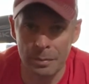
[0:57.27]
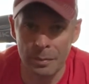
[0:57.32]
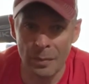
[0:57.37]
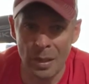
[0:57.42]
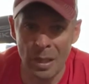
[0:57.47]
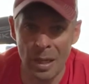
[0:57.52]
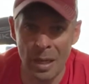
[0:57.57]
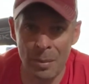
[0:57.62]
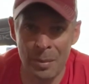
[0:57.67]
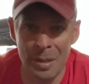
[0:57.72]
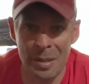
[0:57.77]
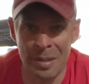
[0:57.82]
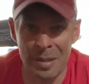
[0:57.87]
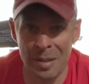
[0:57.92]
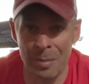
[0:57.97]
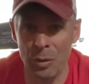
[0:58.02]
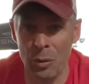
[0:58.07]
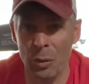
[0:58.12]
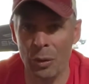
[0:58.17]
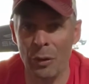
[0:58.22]
and
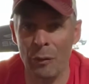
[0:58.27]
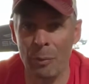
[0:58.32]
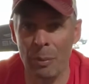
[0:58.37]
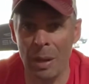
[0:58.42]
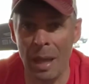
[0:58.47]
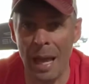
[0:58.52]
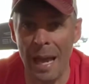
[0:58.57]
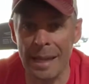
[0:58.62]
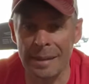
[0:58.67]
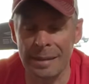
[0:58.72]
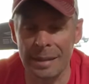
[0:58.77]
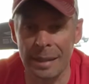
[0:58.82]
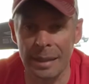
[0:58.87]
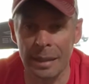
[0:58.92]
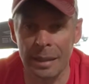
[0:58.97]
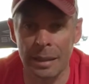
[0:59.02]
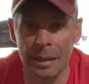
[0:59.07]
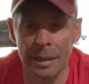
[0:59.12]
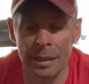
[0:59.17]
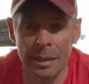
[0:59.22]
some sort of
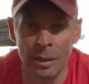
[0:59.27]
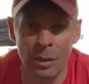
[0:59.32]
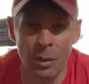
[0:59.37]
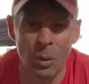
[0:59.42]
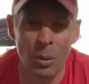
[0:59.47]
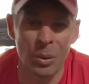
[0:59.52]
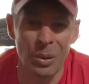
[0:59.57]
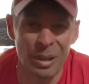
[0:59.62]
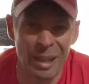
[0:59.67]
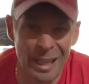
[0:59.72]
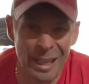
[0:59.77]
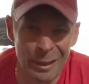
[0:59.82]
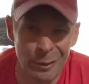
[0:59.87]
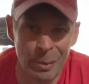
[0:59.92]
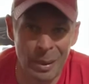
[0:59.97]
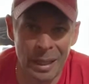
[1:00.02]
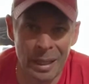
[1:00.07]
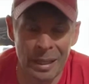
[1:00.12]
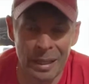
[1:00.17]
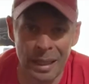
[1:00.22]
plastic or live
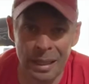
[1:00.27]
bait.